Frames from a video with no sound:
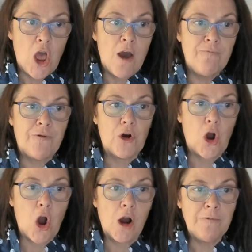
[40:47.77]

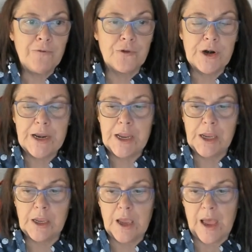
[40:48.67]
for
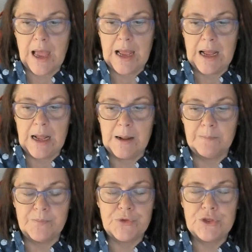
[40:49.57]
offering
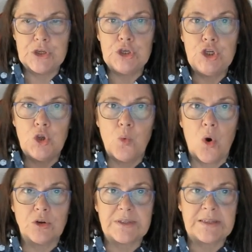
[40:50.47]
the
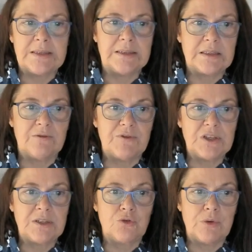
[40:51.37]
nuances of the
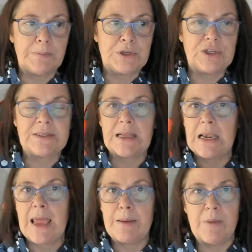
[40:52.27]
scriptures,
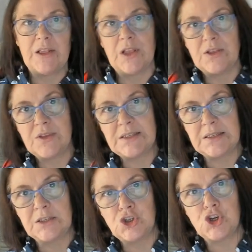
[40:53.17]
claiming that this
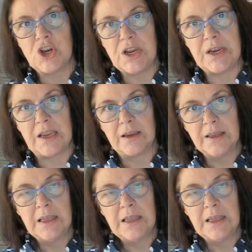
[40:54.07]
is cheating.